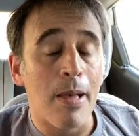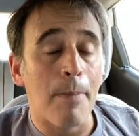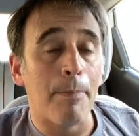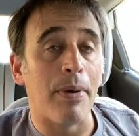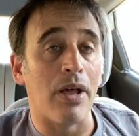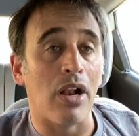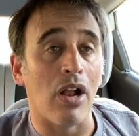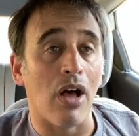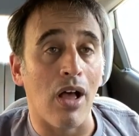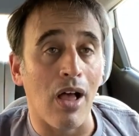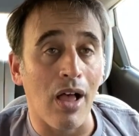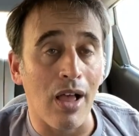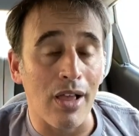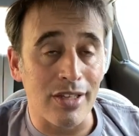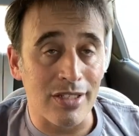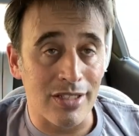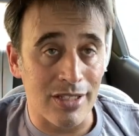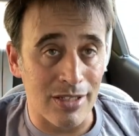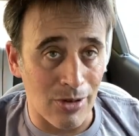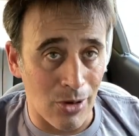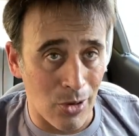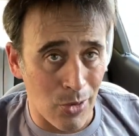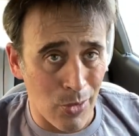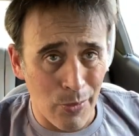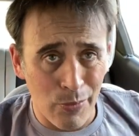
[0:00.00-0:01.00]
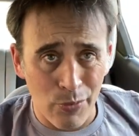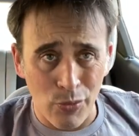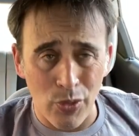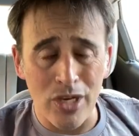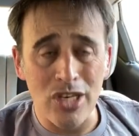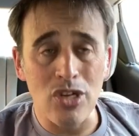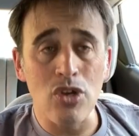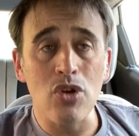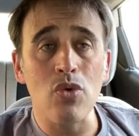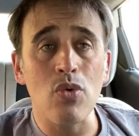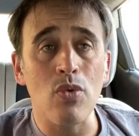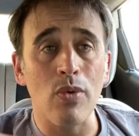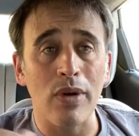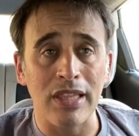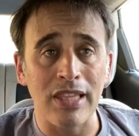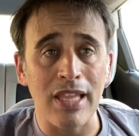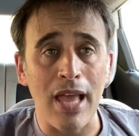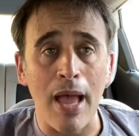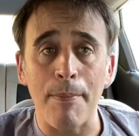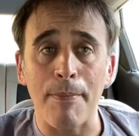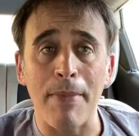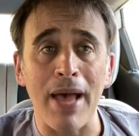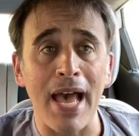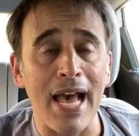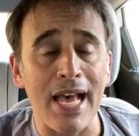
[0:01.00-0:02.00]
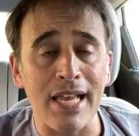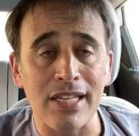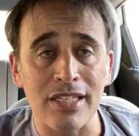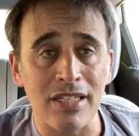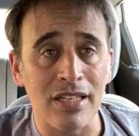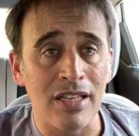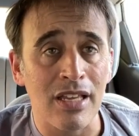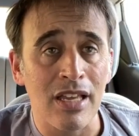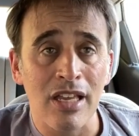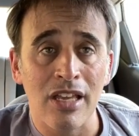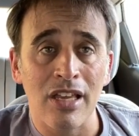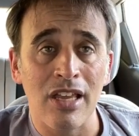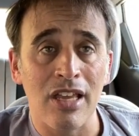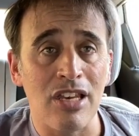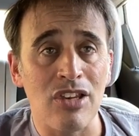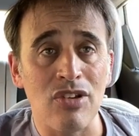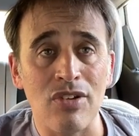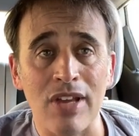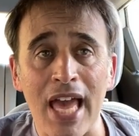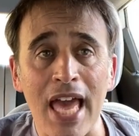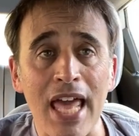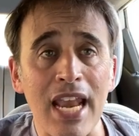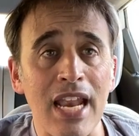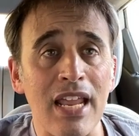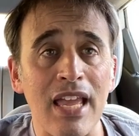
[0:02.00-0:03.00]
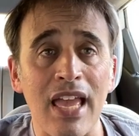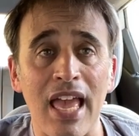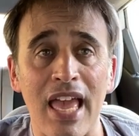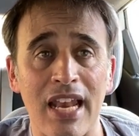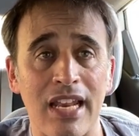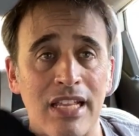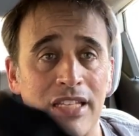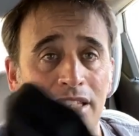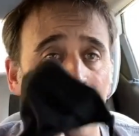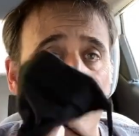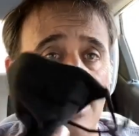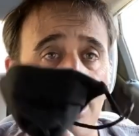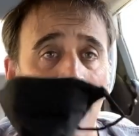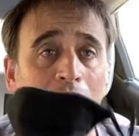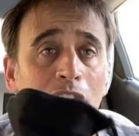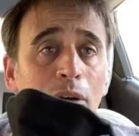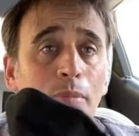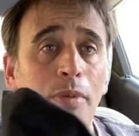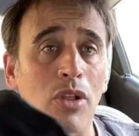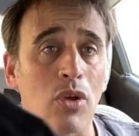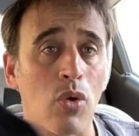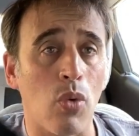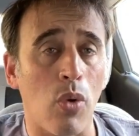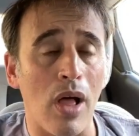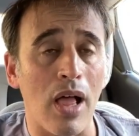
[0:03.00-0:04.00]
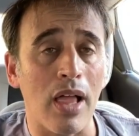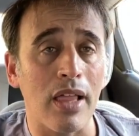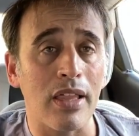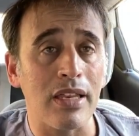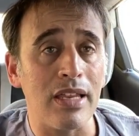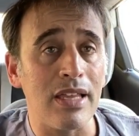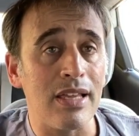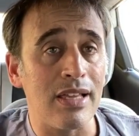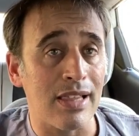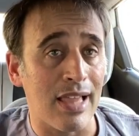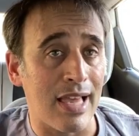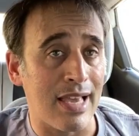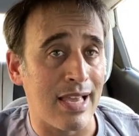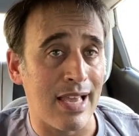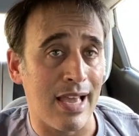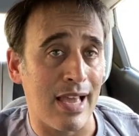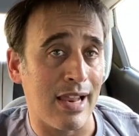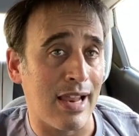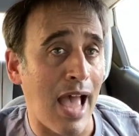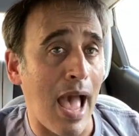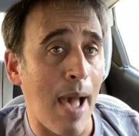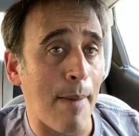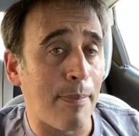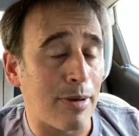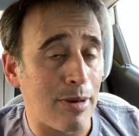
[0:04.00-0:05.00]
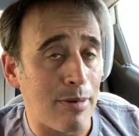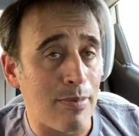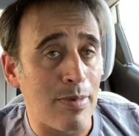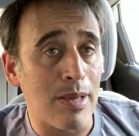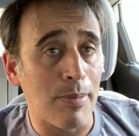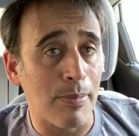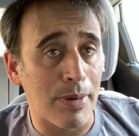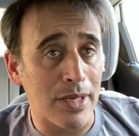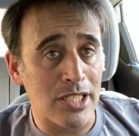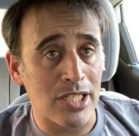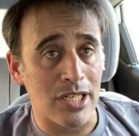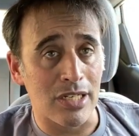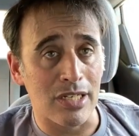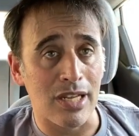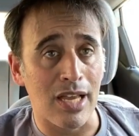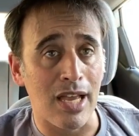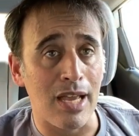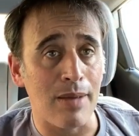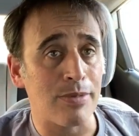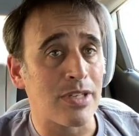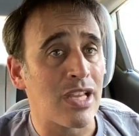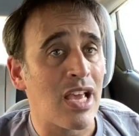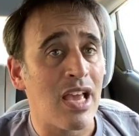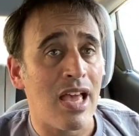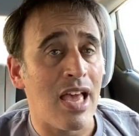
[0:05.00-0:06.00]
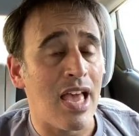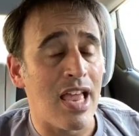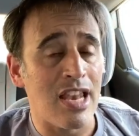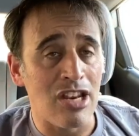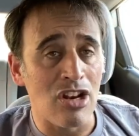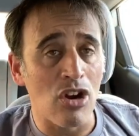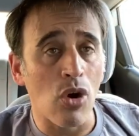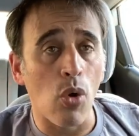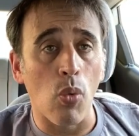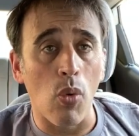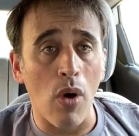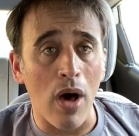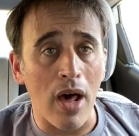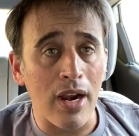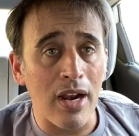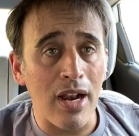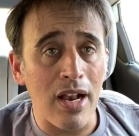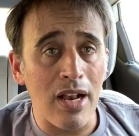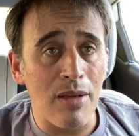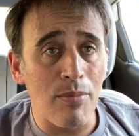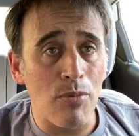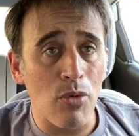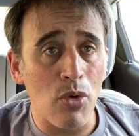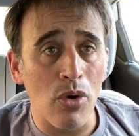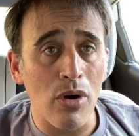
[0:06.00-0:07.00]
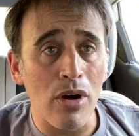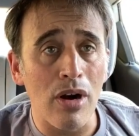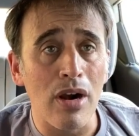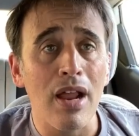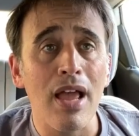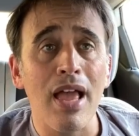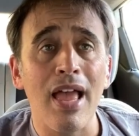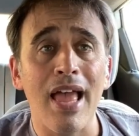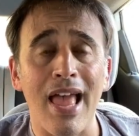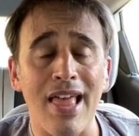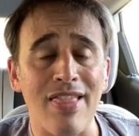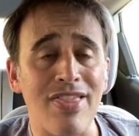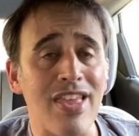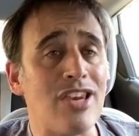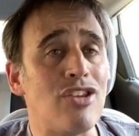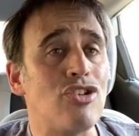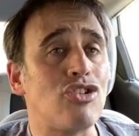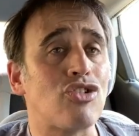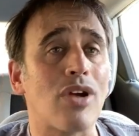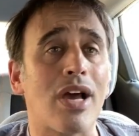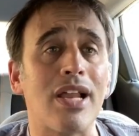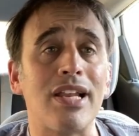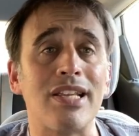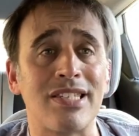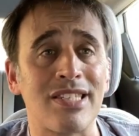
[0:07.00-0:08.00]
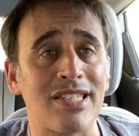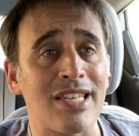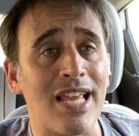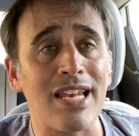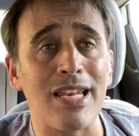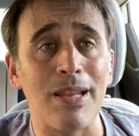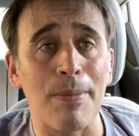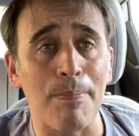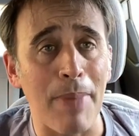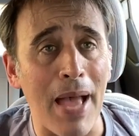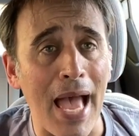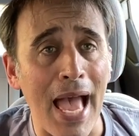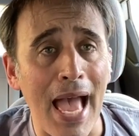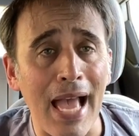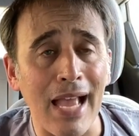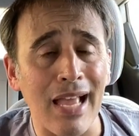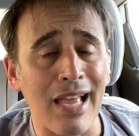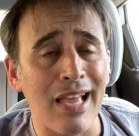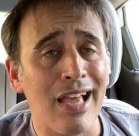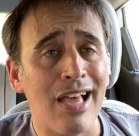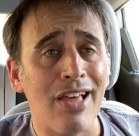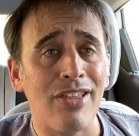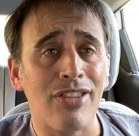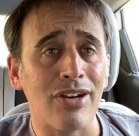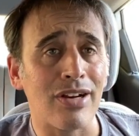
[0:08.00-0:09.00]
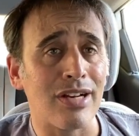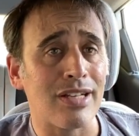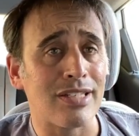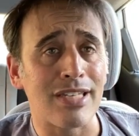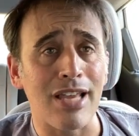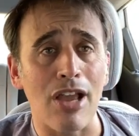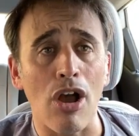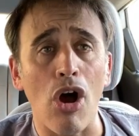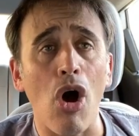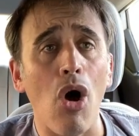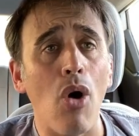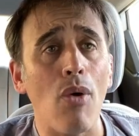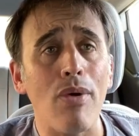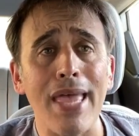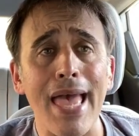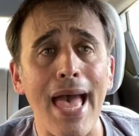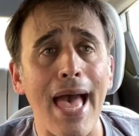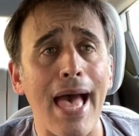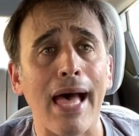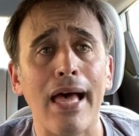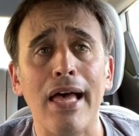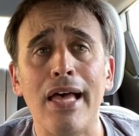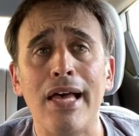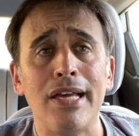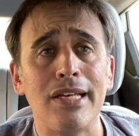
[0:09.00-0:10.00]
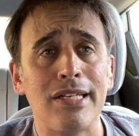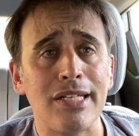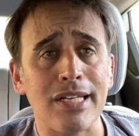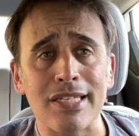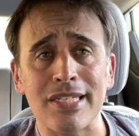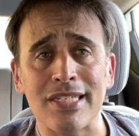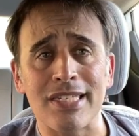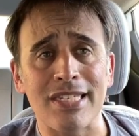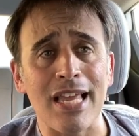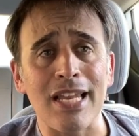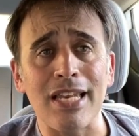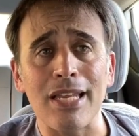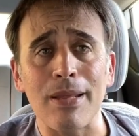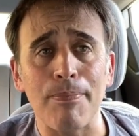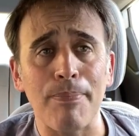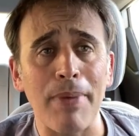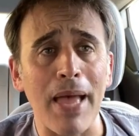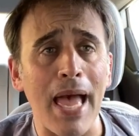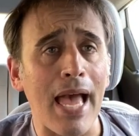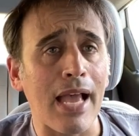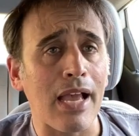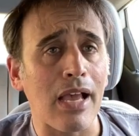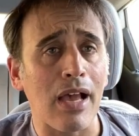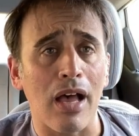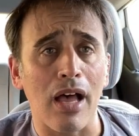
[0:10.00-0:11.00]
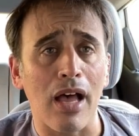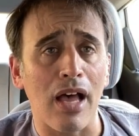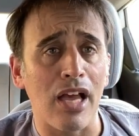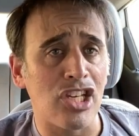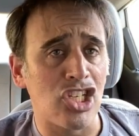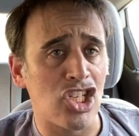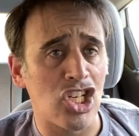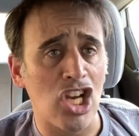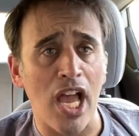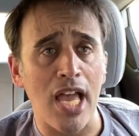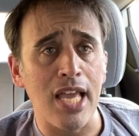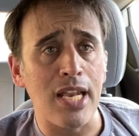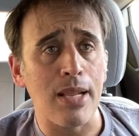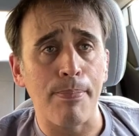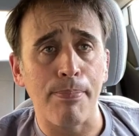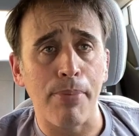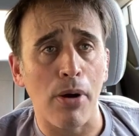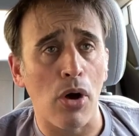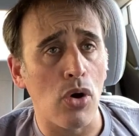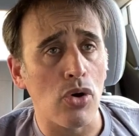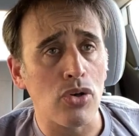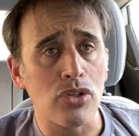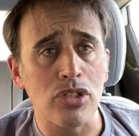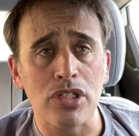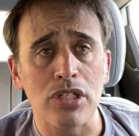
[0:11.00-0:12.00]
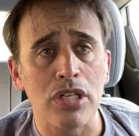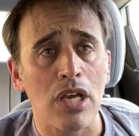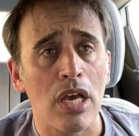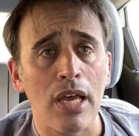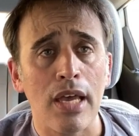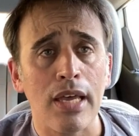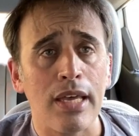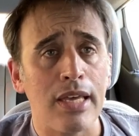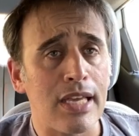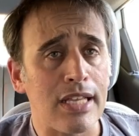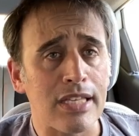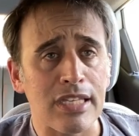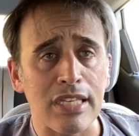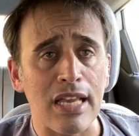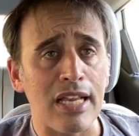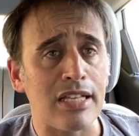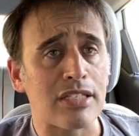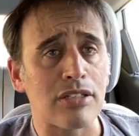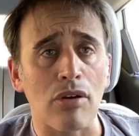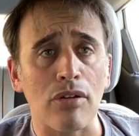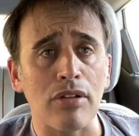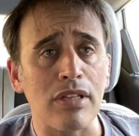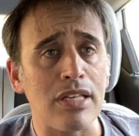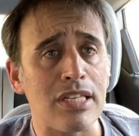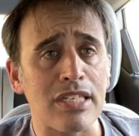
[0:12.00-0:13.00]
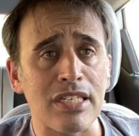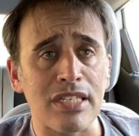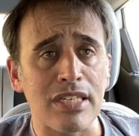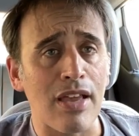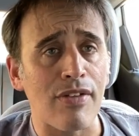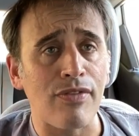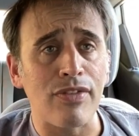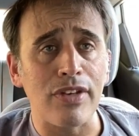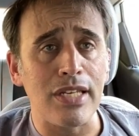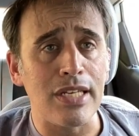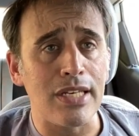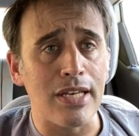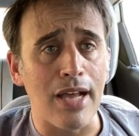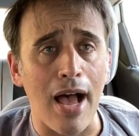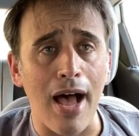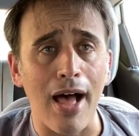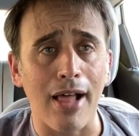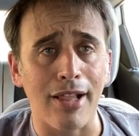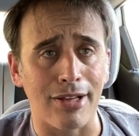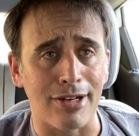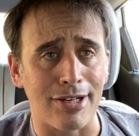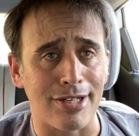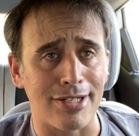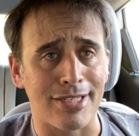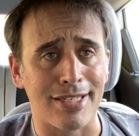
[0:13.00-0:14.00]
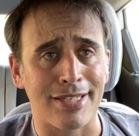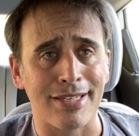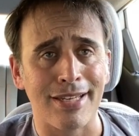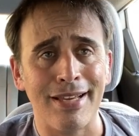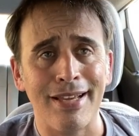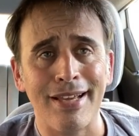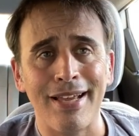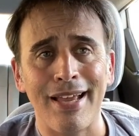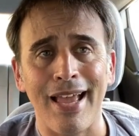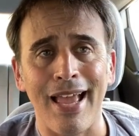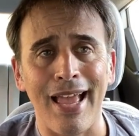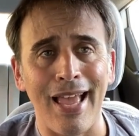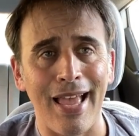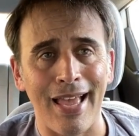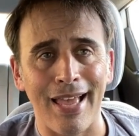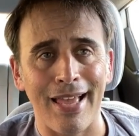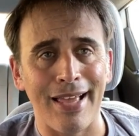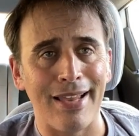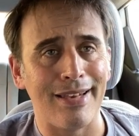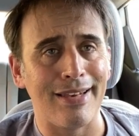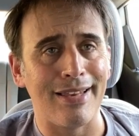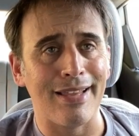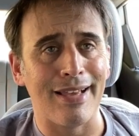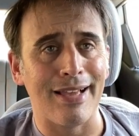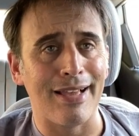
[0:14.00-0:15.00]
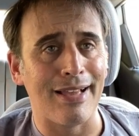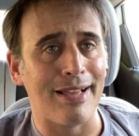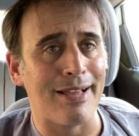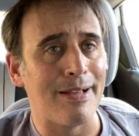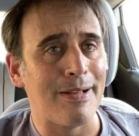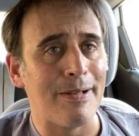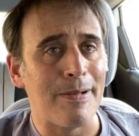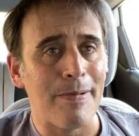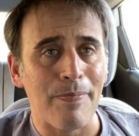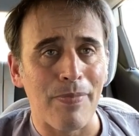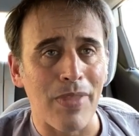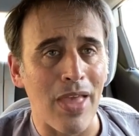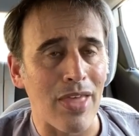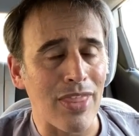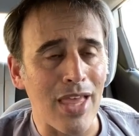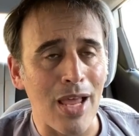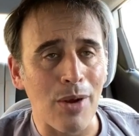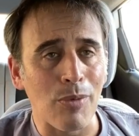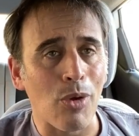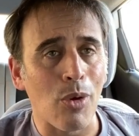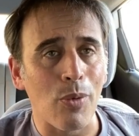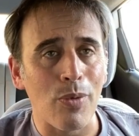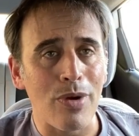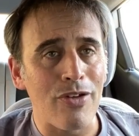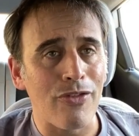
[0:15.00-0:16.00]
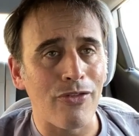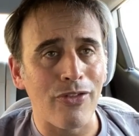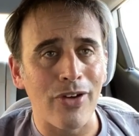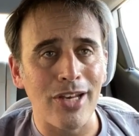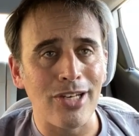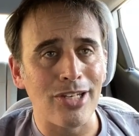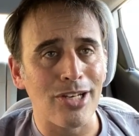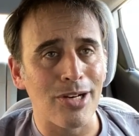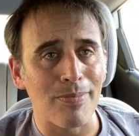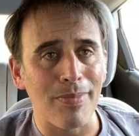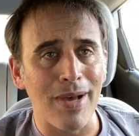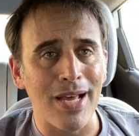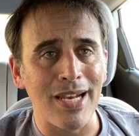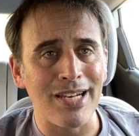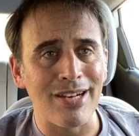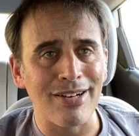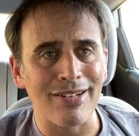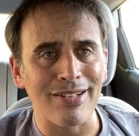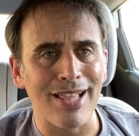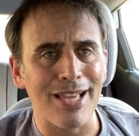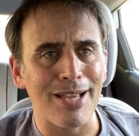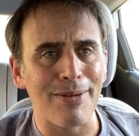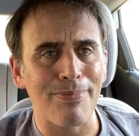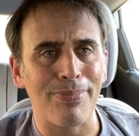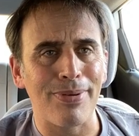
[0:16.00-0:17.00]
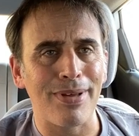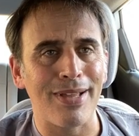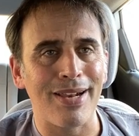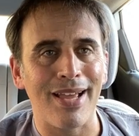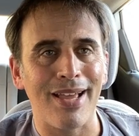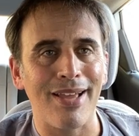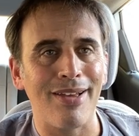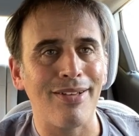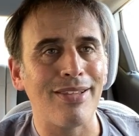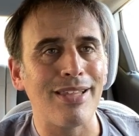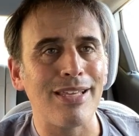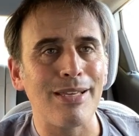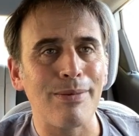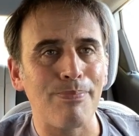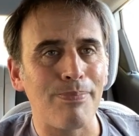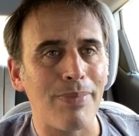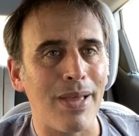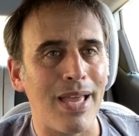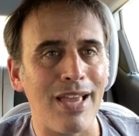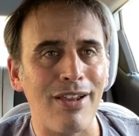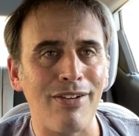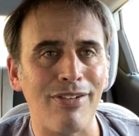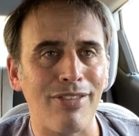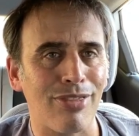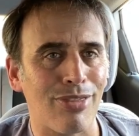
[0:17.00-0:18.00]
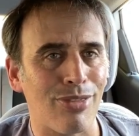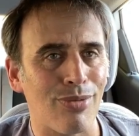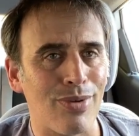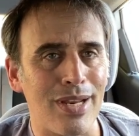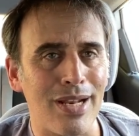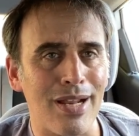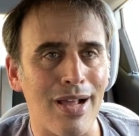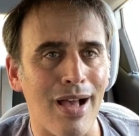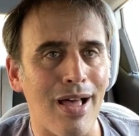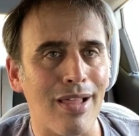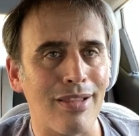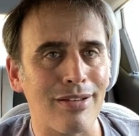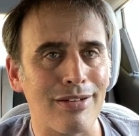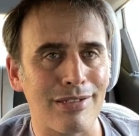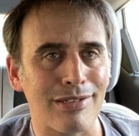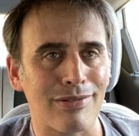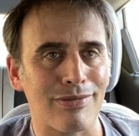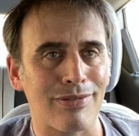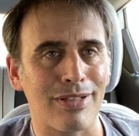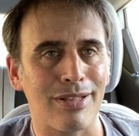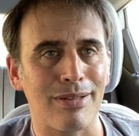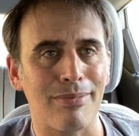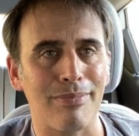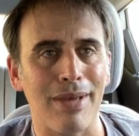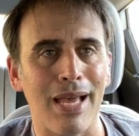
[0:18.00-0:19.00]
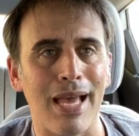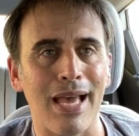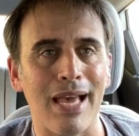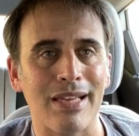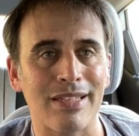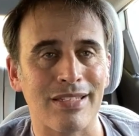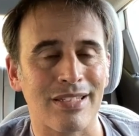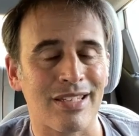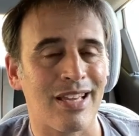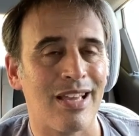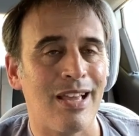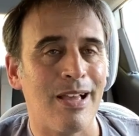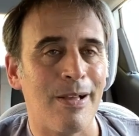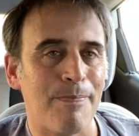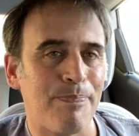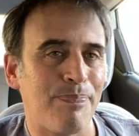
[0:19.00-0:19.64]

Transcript: but also when you, when that mask and you get it and it's terrible quality, like happened to me a bunch of times and you don't want it anymore, and then you try to send it back, they're going to say, oh yeah, just send it back uh, China Post. It's it's only seventy dollars, and uh, and then we'll refund your money. You're like, but I only paid three dollars for the mask.